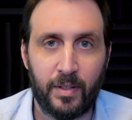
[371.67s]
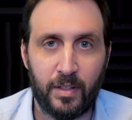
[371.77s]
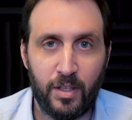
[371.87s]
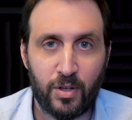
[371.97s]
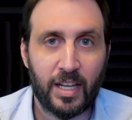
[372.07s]

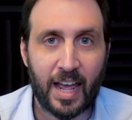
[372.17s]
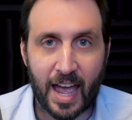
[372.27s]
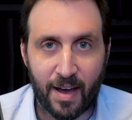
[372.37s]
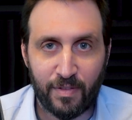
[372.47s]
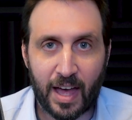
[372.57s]
You can
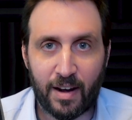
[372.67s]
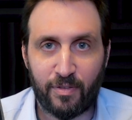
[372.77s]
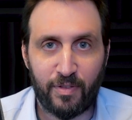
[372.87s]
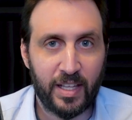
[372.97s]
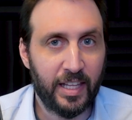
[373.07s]
have that
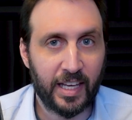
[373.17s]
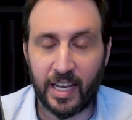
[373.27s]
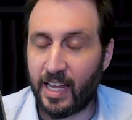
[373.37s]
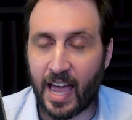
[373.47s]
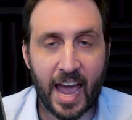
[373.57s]
feeling,
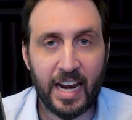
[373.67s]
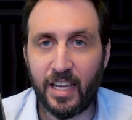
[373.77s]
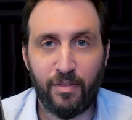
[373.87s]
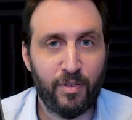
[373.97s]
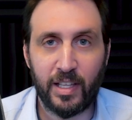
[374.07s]
and
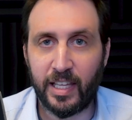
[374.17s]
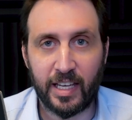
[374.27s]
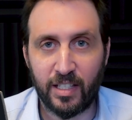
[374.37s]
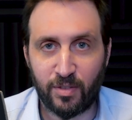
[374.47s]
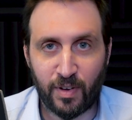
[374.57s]
any
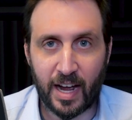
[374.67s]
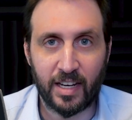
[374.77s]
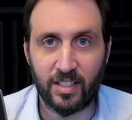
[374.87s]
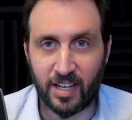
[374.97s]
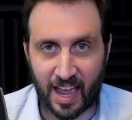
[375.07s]
feeling is
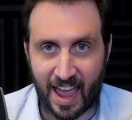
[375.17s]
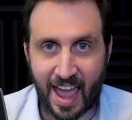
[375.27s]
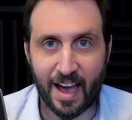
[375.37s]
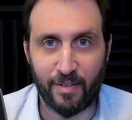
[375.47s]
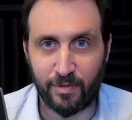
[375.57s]
fine to
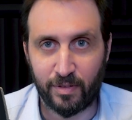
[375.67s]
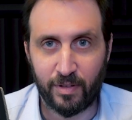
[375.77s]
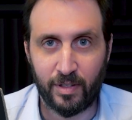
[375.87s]
have.